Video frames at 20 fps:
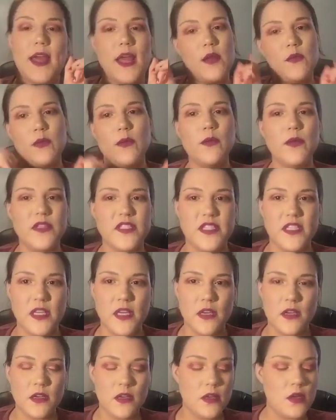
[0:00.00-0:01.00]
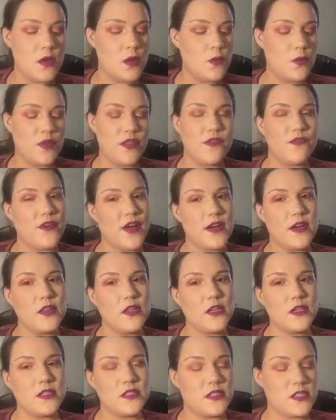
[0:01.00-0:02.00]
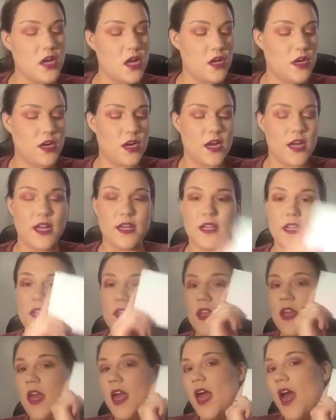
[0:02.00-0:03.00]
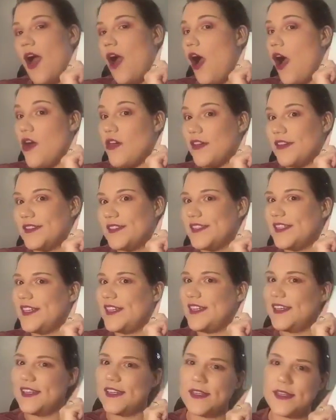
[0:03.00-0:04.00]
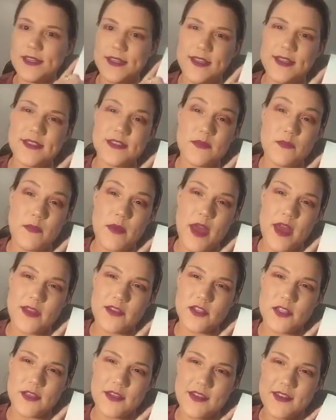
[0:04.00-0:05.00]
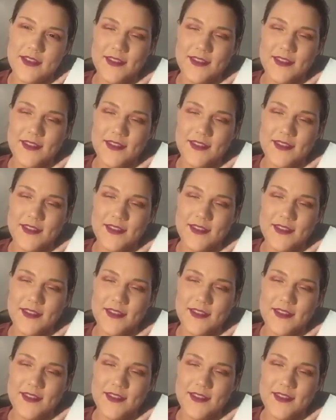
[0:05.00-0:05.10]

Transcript: And we will see what the final looks are on All I See Is Magic.